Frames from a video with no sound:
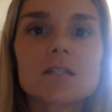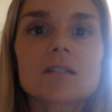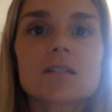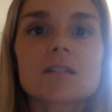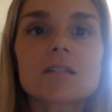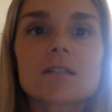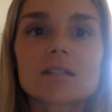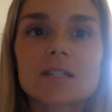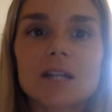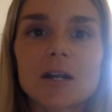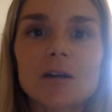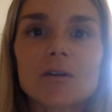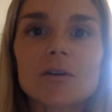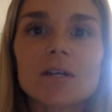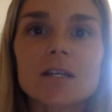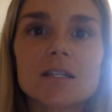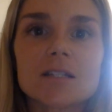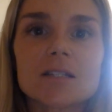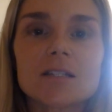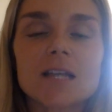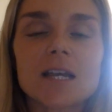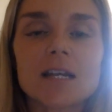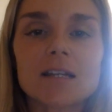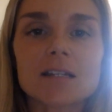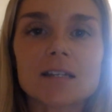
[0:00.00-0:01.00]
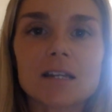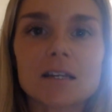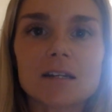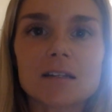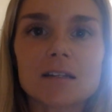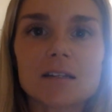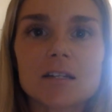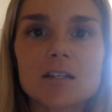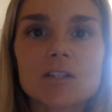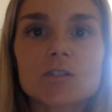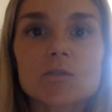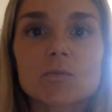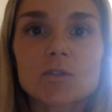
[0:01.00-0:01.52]
sterile insect
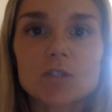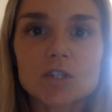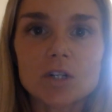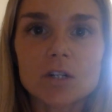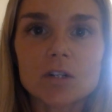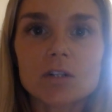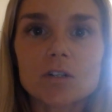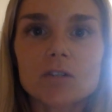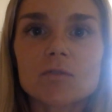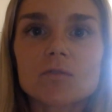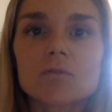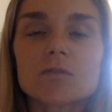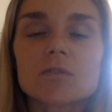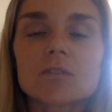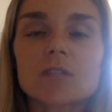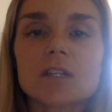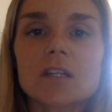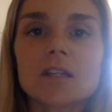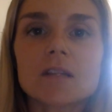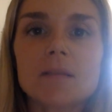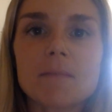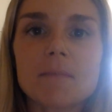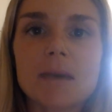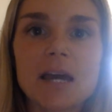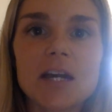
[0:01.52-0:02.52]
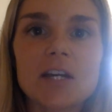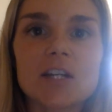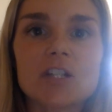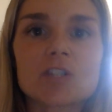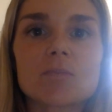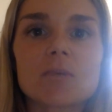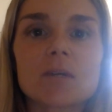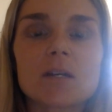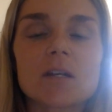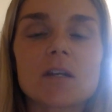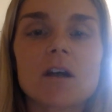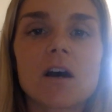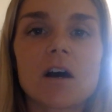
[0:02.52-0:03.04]
techniques, which are used in the
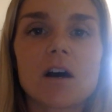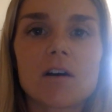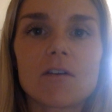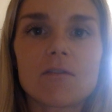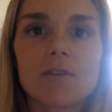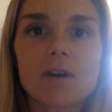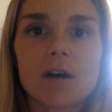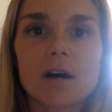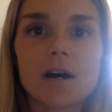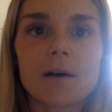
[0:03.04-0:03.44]
management of